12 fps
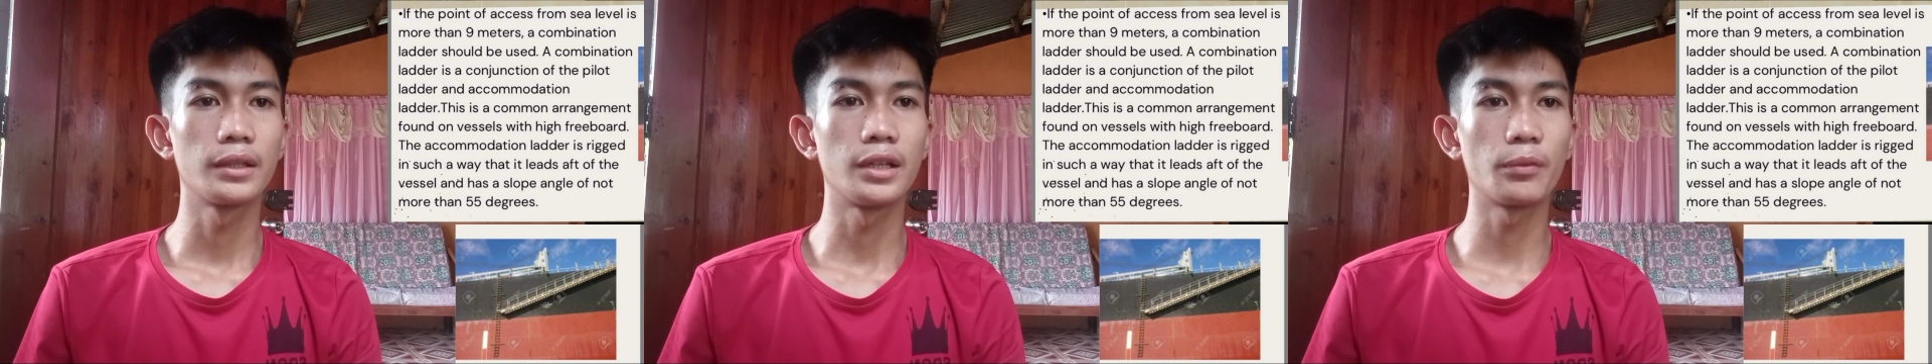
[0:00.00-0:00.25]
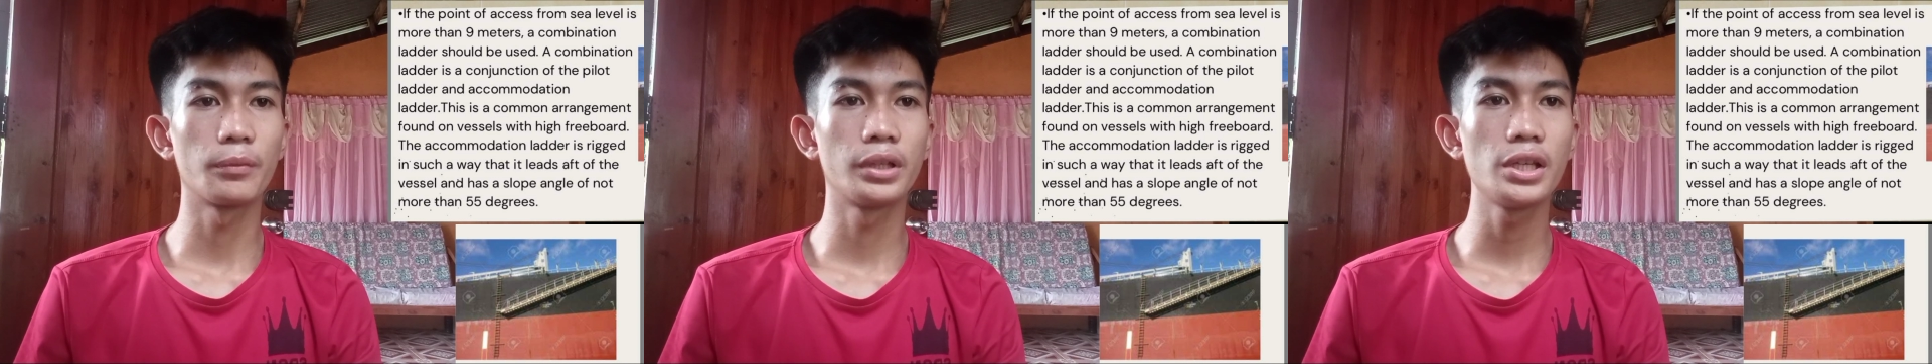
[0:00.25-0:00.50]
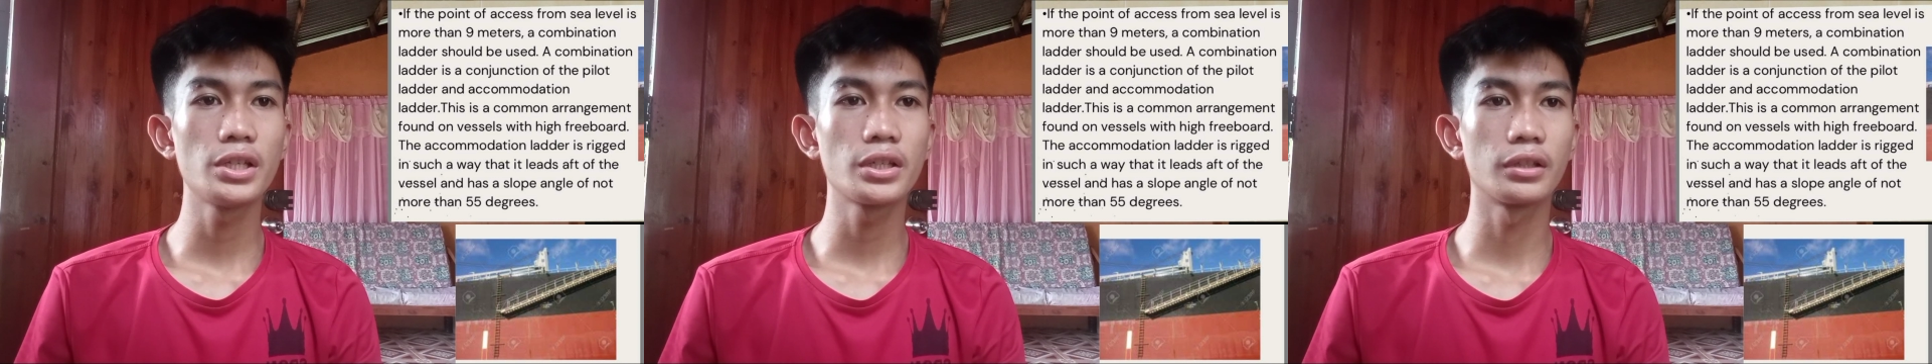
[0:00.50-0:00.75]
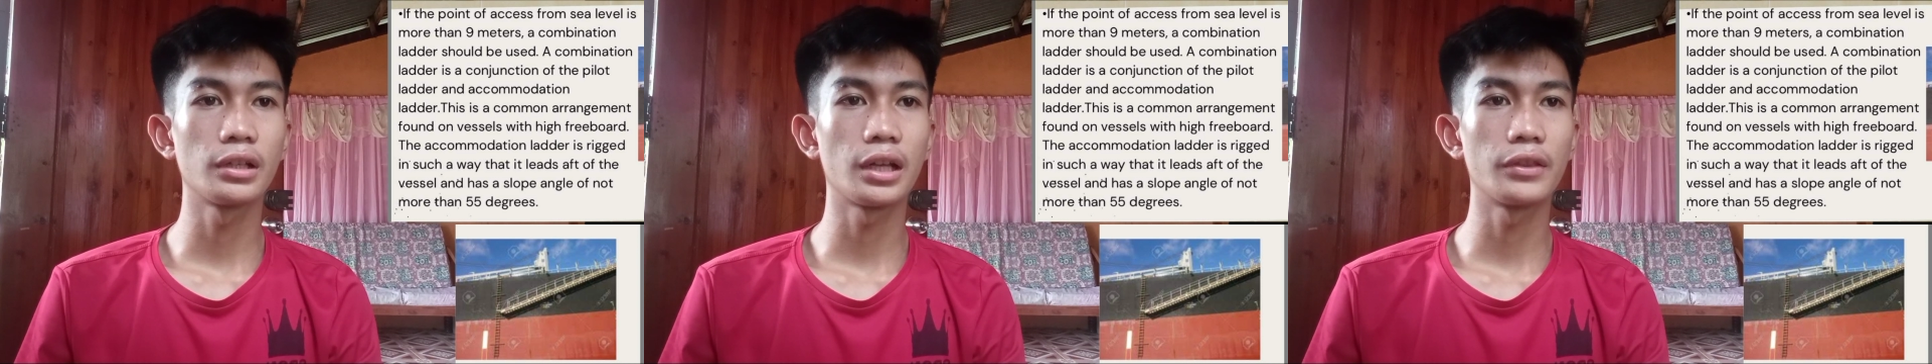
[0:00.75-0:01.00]
The
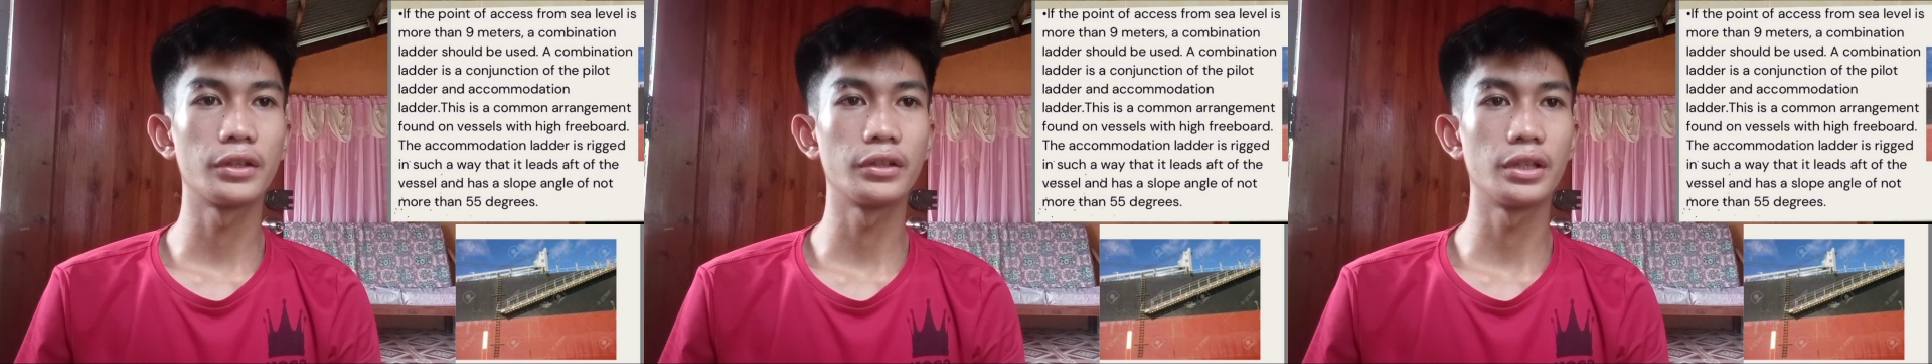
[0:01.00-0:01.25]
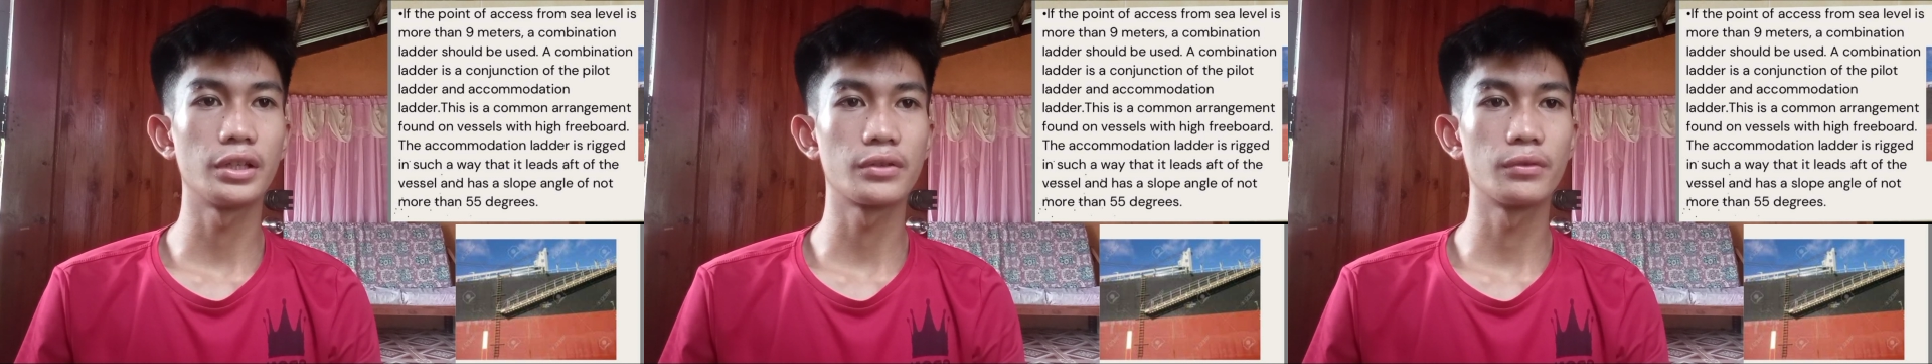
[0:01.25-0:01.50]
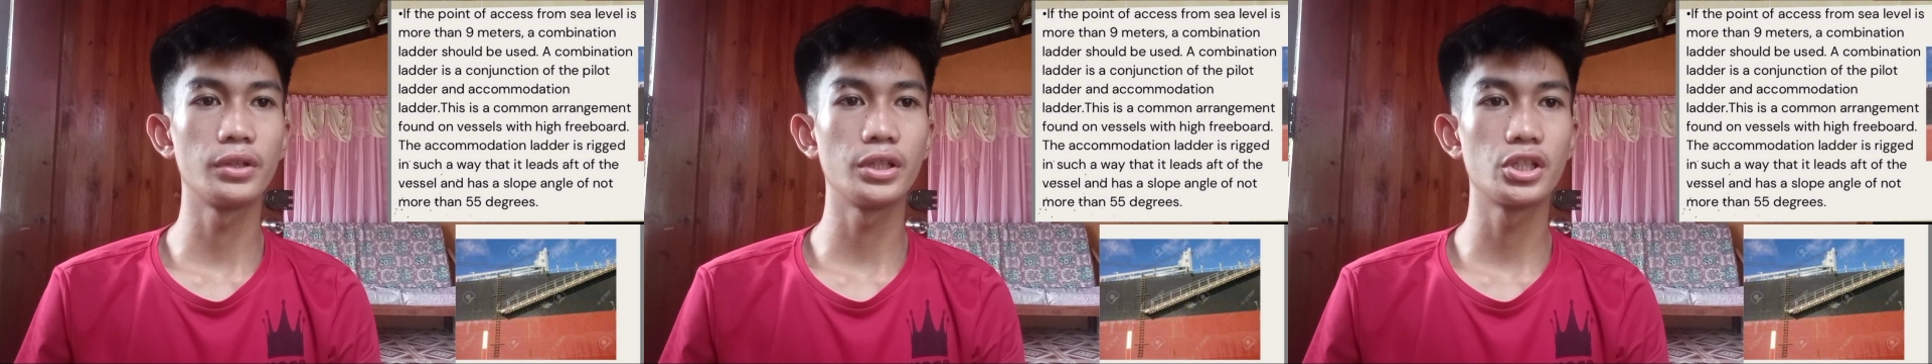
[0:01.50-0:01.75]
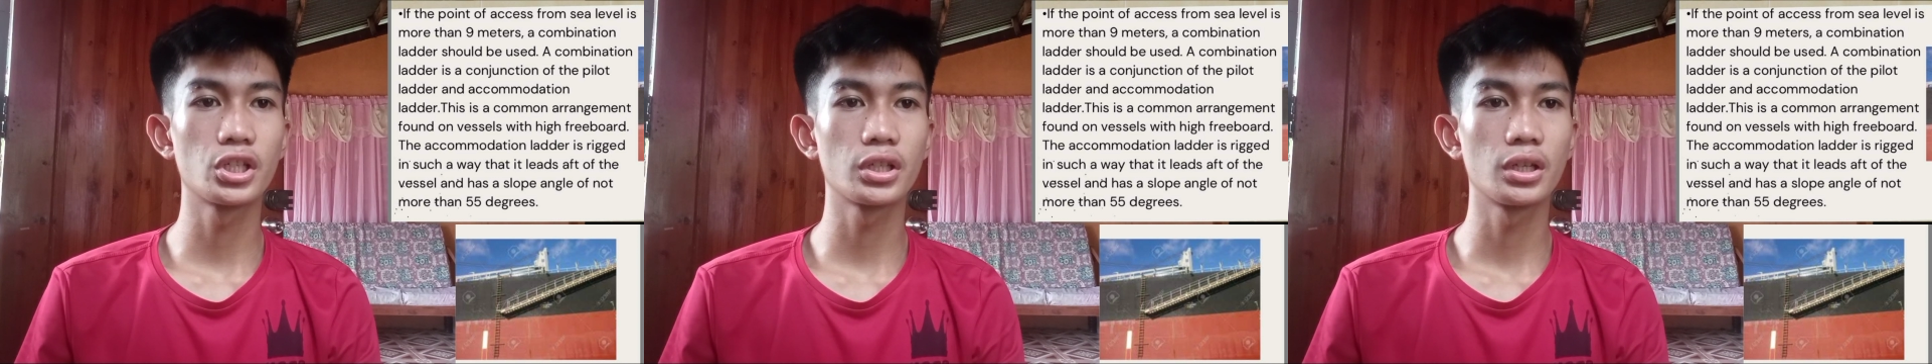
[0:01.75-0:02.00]
accommodation ladder is
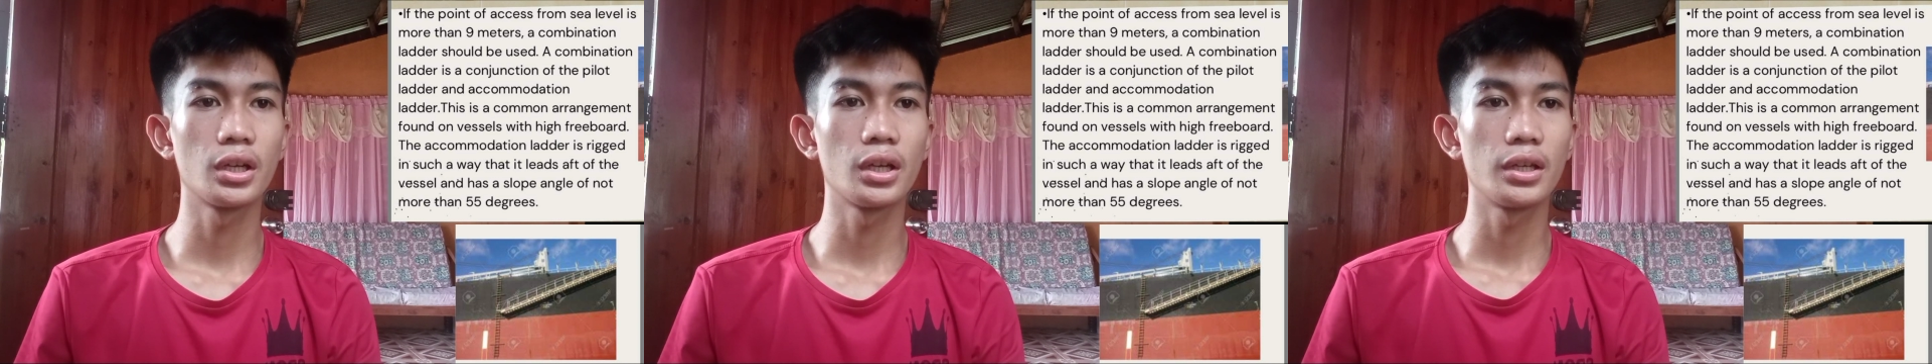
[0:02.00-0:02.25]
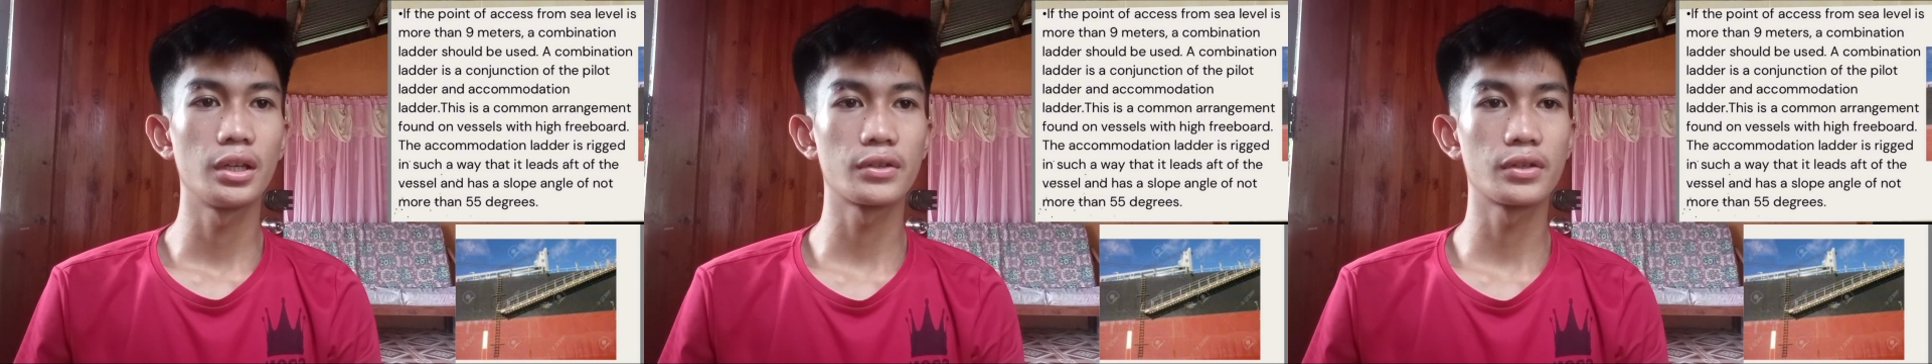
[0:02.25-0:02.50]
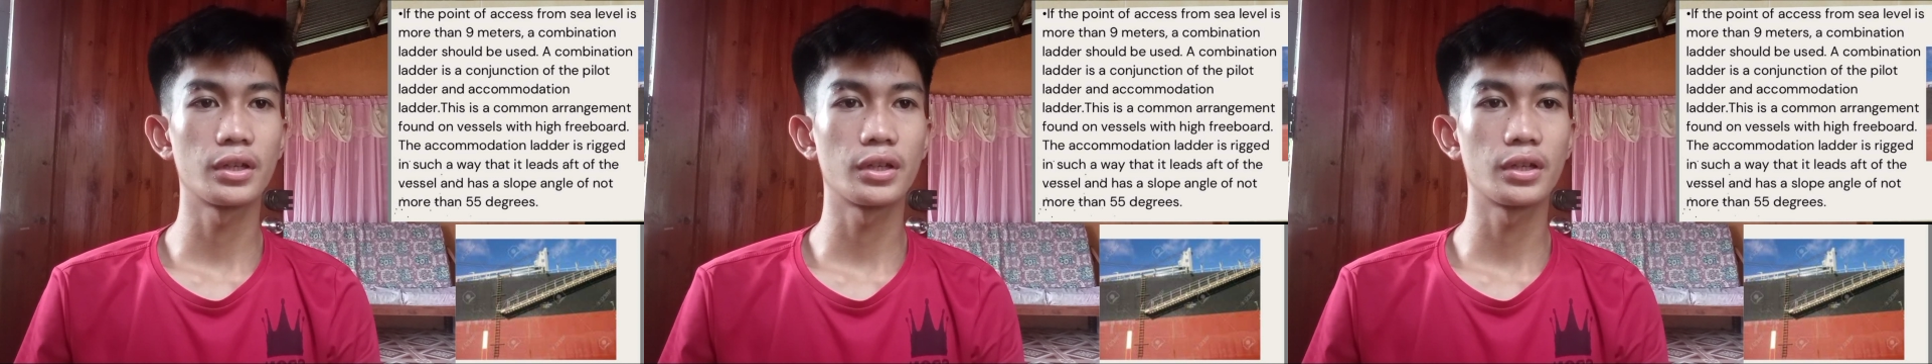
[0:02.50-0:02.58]
ridged in